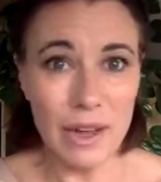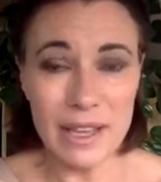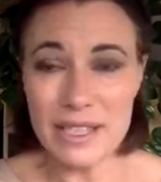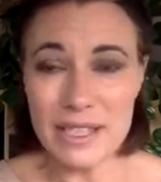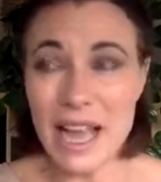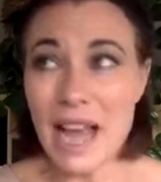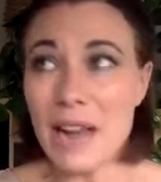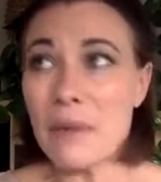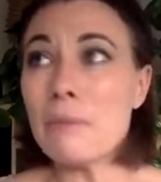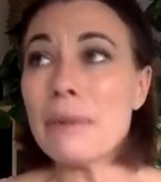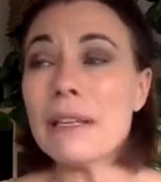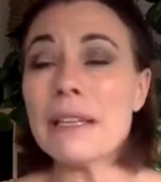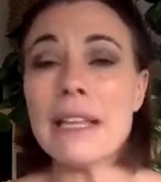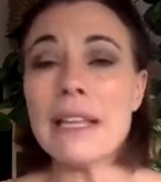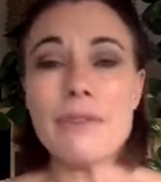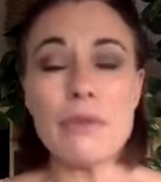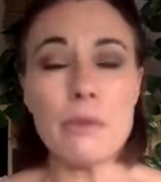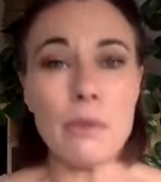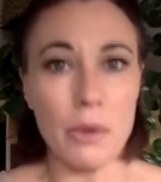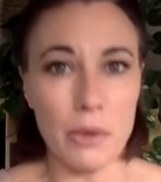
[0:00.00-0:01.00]
It's
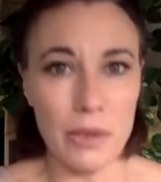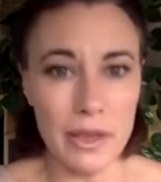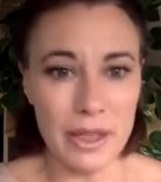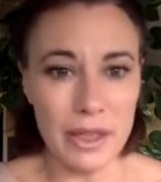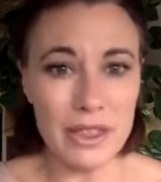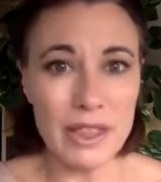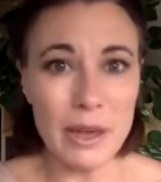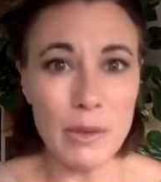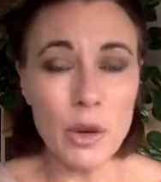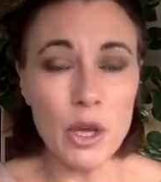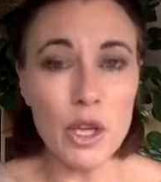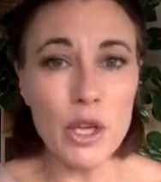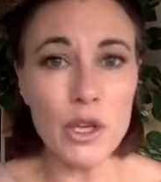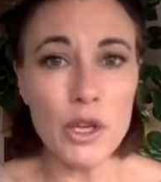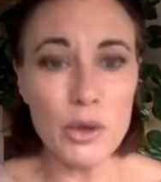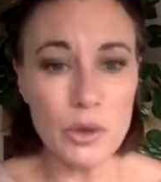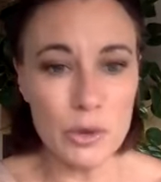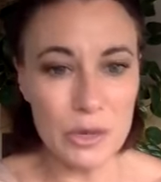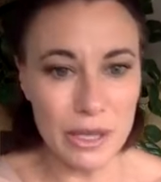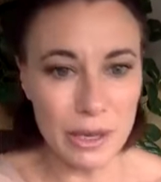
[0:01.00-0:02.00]
unbelievable. there were
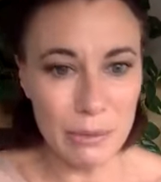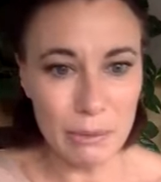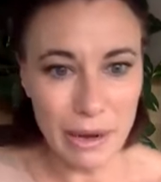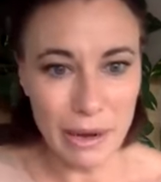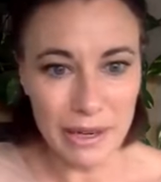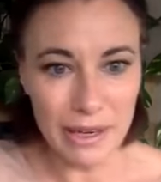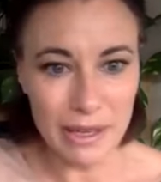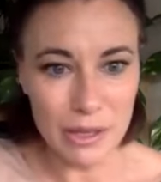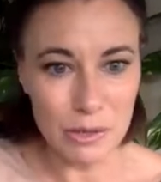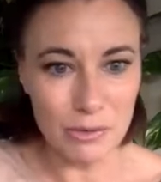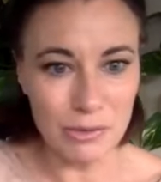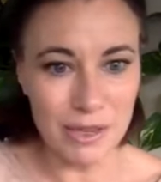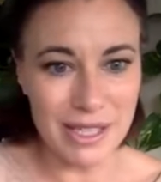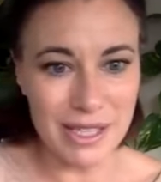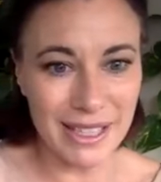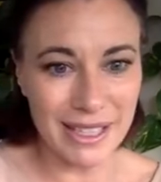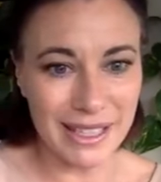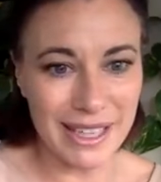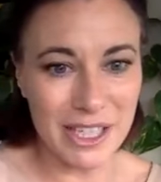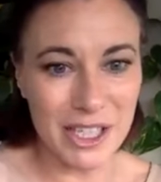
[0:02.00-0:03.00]
queues at Bunnings
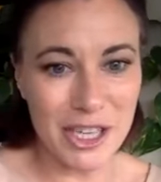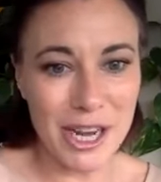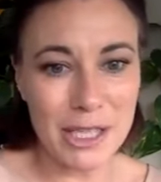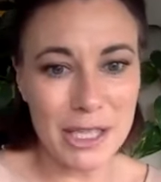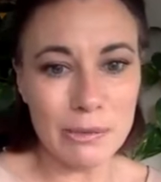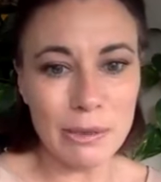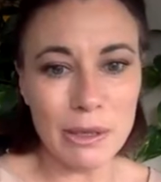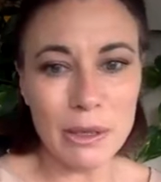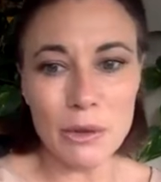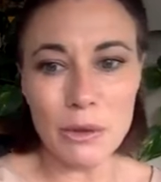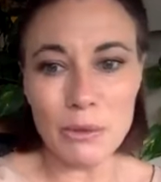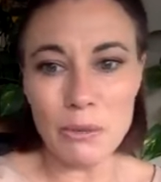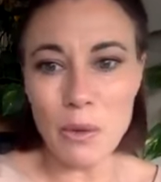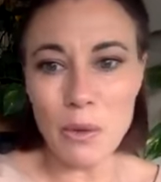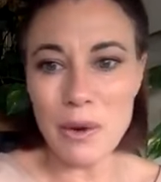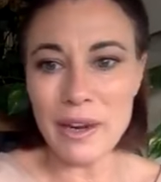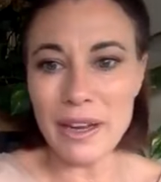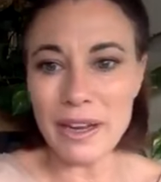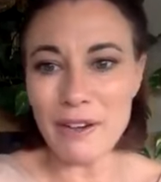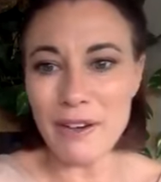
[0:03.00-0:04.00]
recently. Jasmine, good
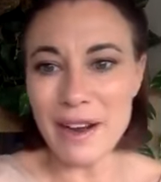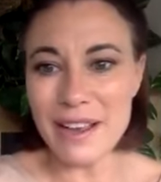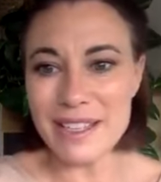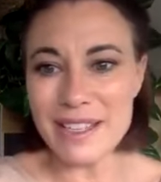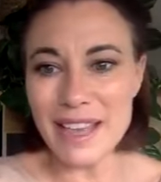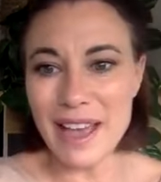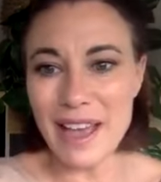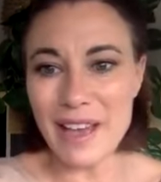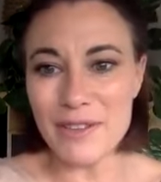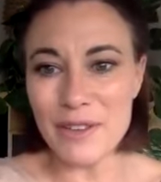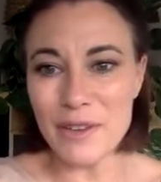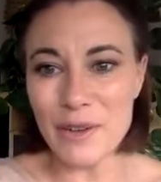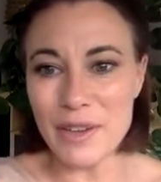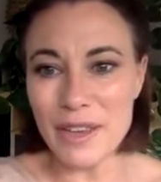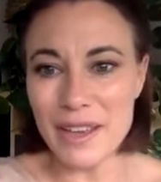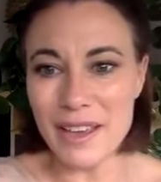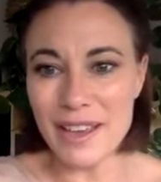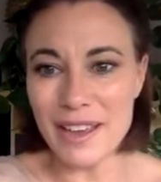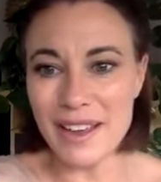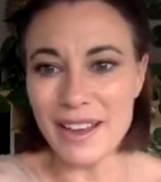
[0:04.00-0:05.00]
morning. Great to have you
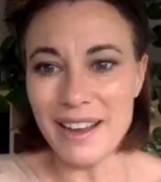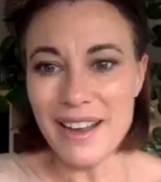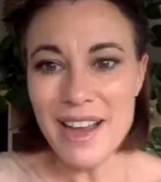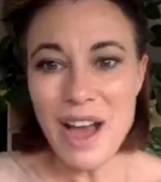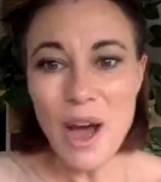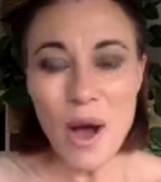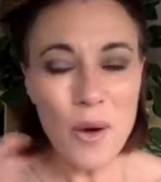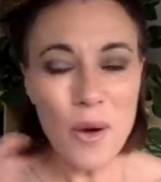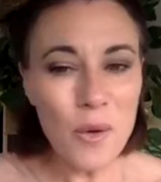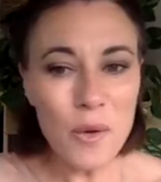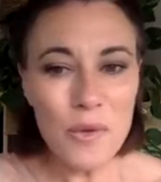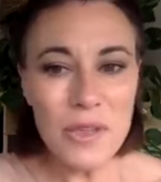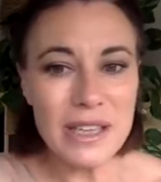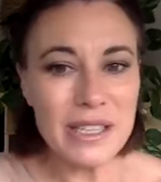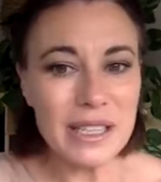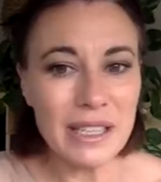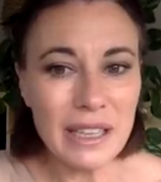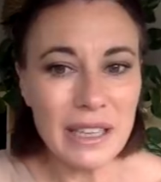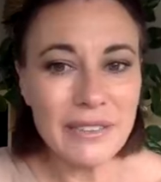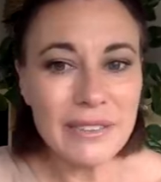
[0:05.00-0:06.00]
here. Oh,
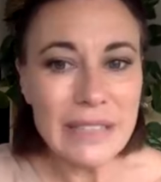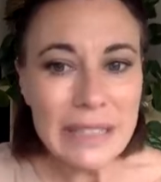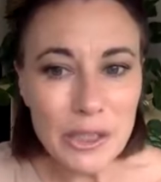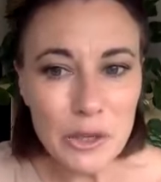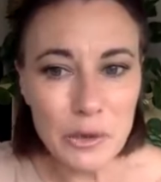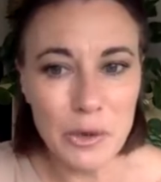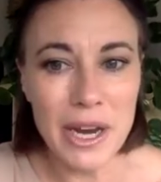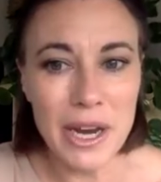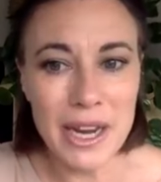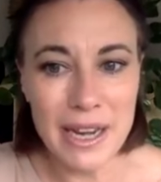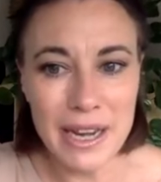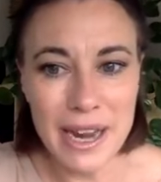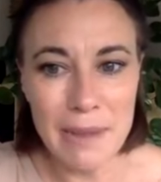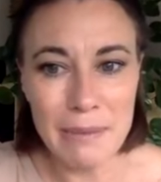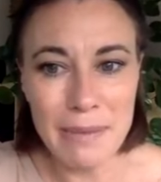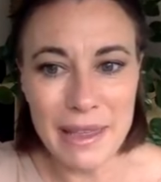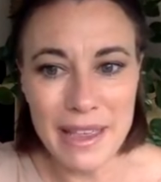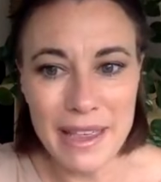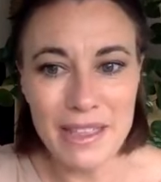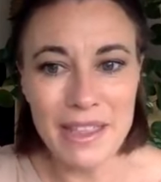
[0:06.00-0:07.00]
there's a lovely Greek
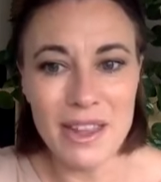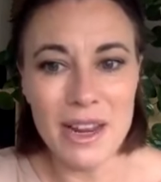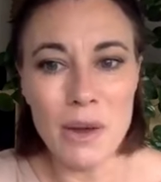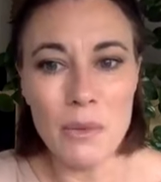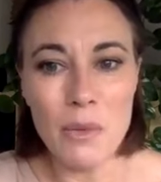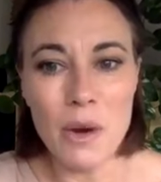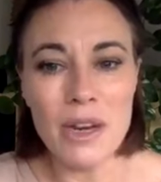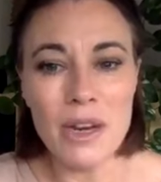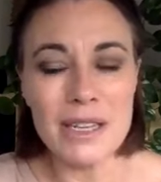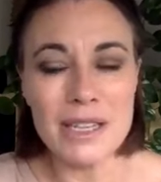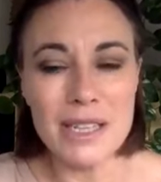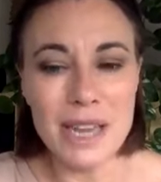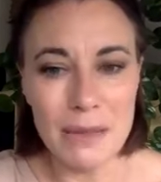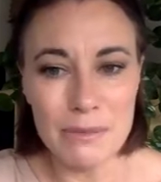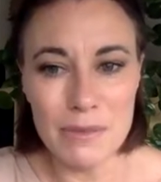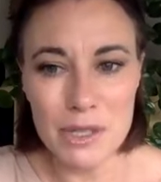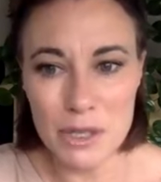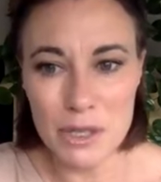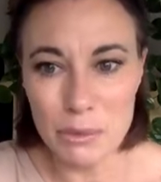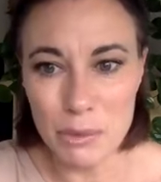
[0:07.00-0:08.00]
name here that I won't
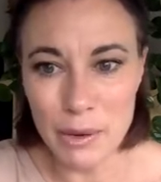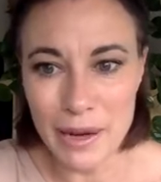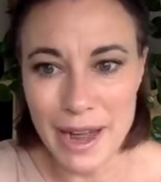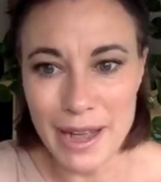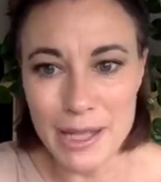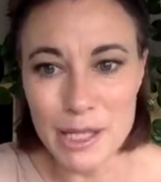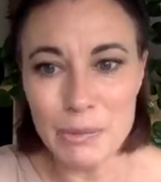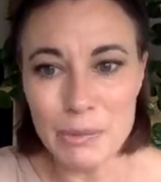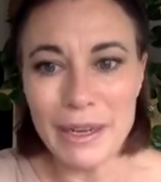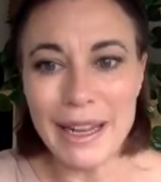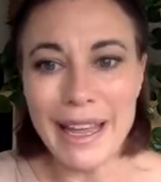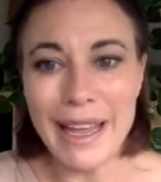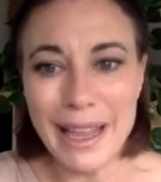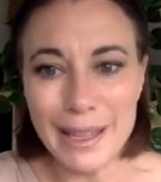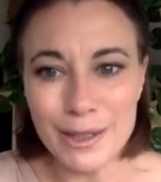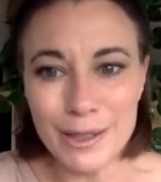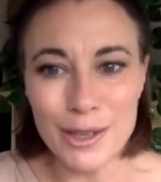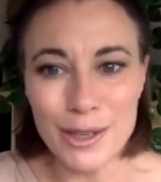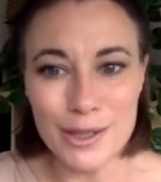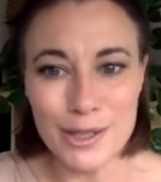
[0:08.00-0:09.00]
attempt to pronounce, but
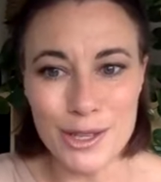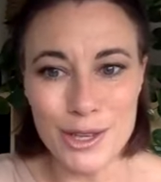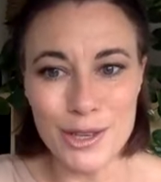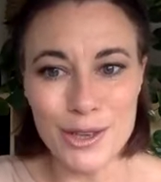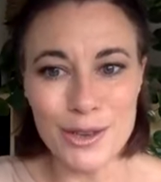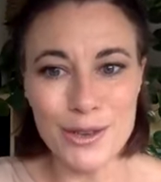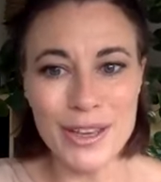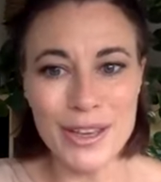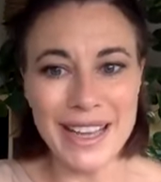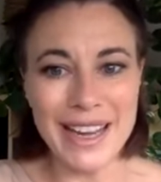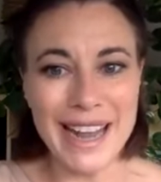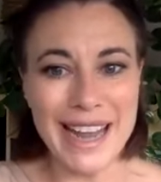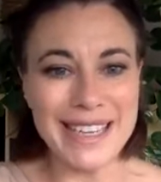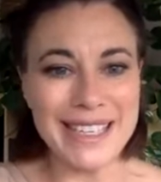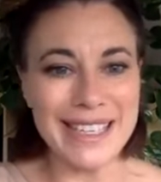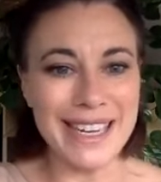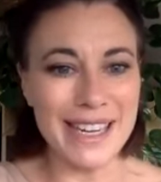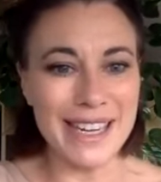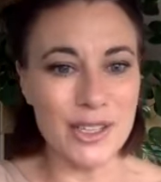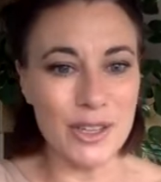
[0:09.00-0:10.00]
hello to you. get
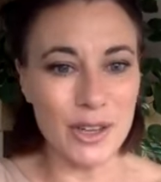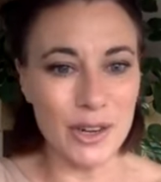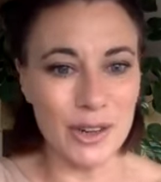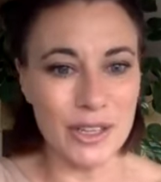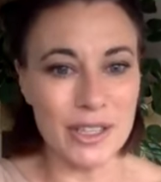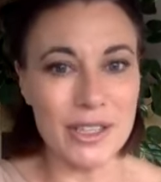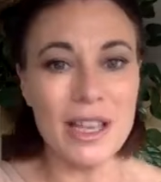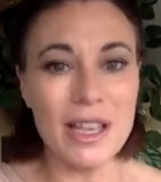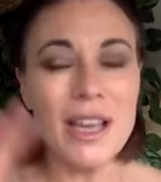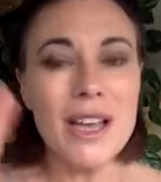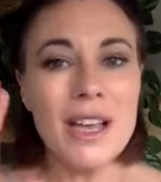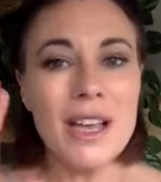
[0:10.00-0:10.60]
ad Doris.